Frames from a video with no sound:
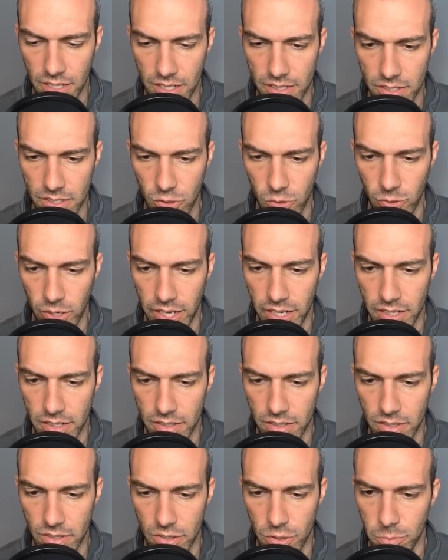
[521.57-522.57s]
great
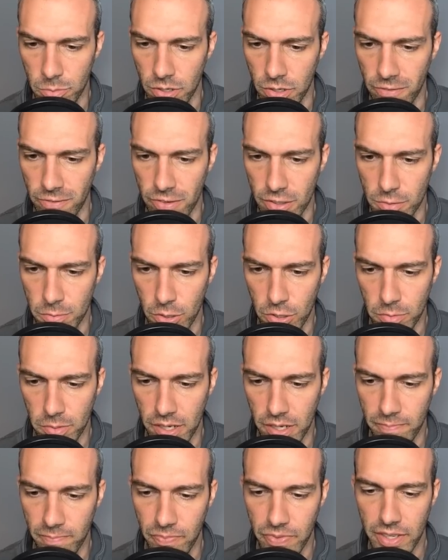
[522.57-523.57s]
new move for this
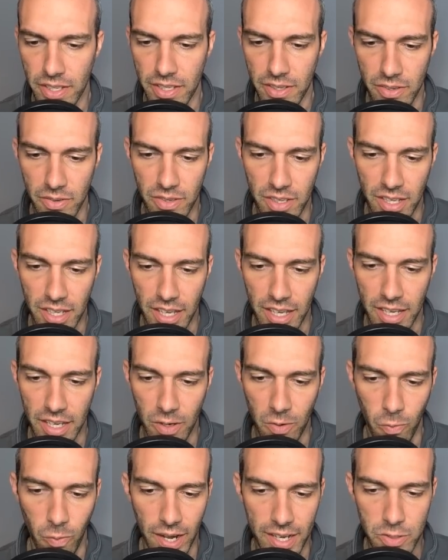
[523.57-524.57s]
Pokemon.
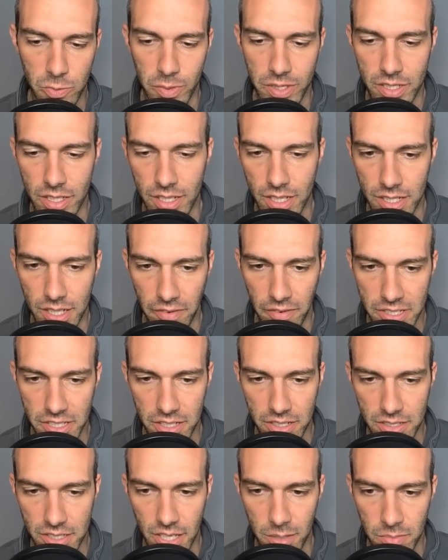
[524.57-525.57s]
Why is Weezing on every
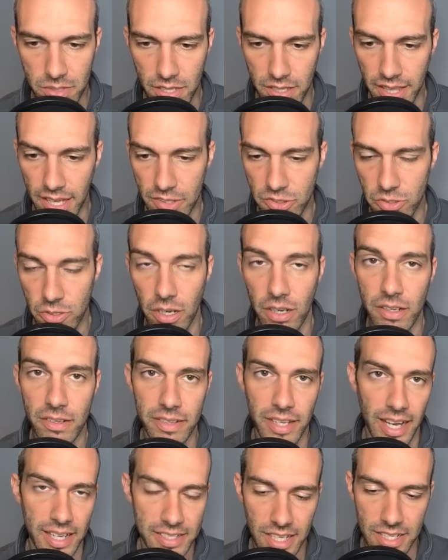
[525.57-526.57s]
single team? Is it that strong?
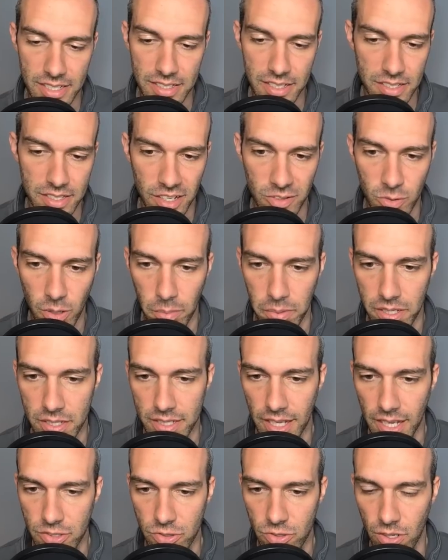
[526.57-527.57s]
Yes, as a safe swap, it is
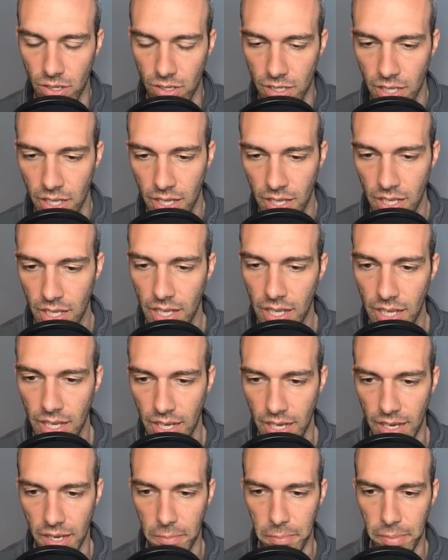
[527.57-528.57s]
that strong.
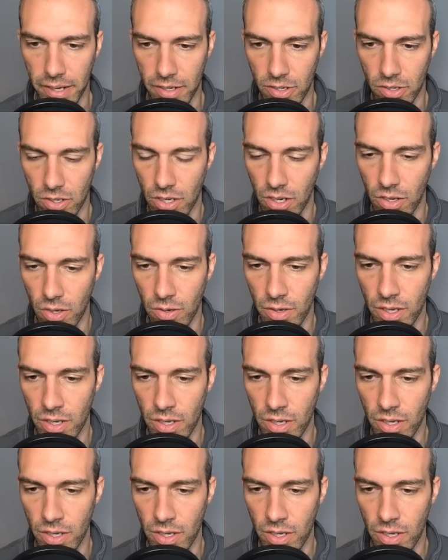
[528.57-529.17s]
Pangoro's